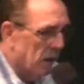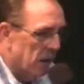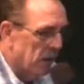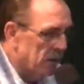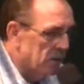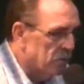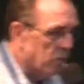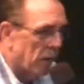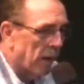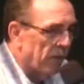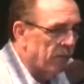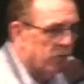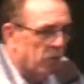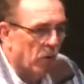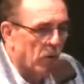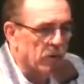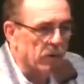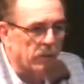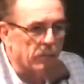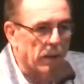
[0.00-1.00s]
Uh, his wife
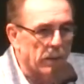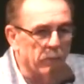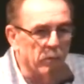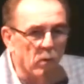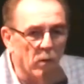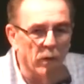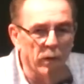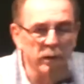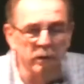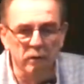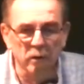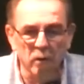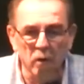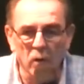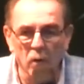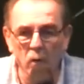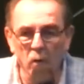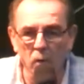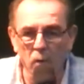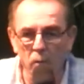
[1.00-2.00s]
told him, I'm going to
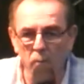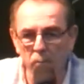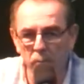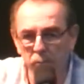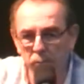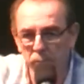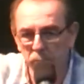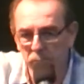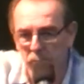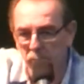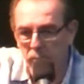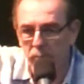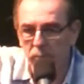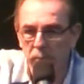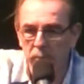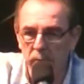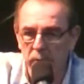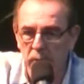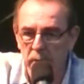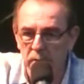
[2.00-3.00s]
go home
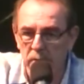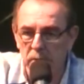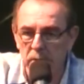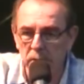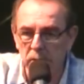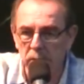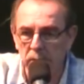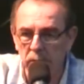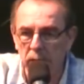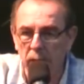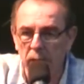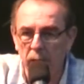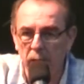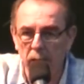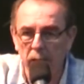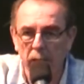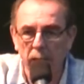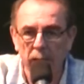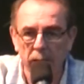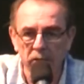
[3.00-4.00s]
this
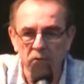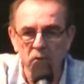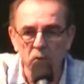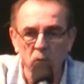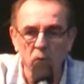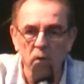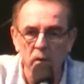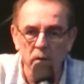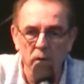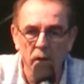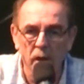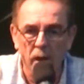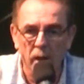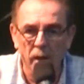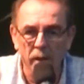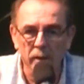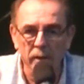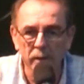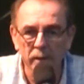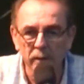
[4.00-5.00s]
day at two
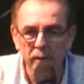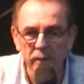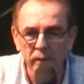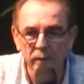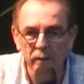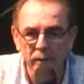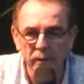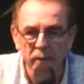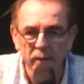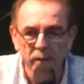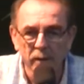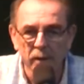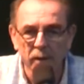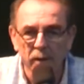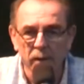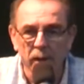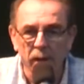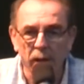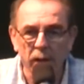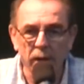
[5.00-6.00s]
o'clock.
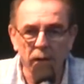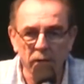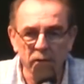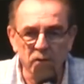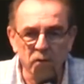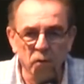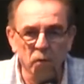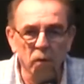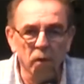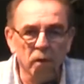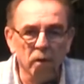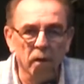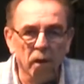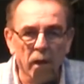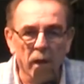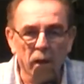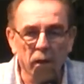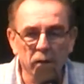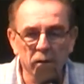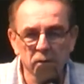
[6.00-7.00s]
And at two
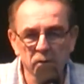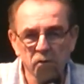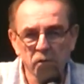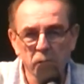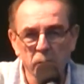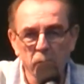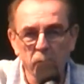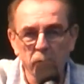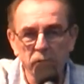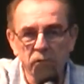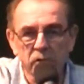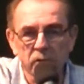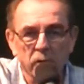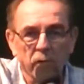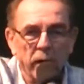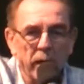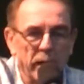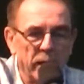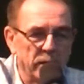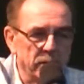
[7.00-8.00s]
o'clock, she reached
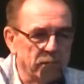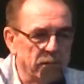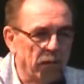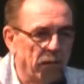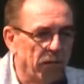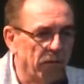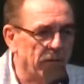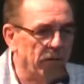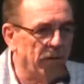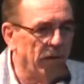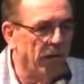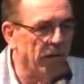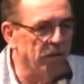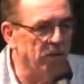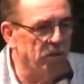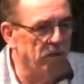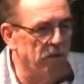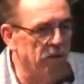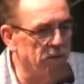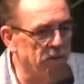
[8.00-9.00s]
her hands out,
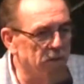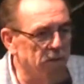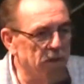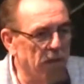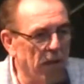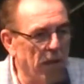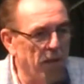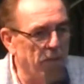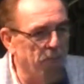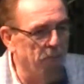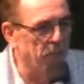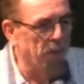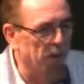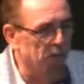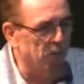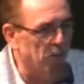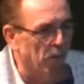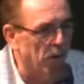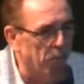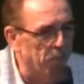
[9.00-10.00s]
and Jesus came and
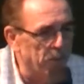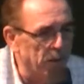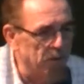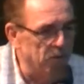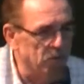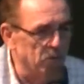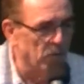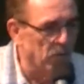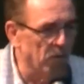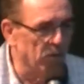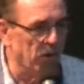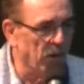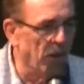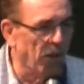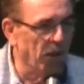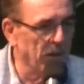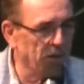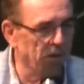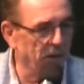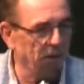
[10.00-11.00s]
picked her up at two
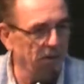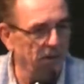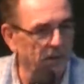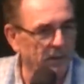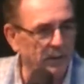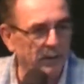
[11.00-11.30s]
o'clock.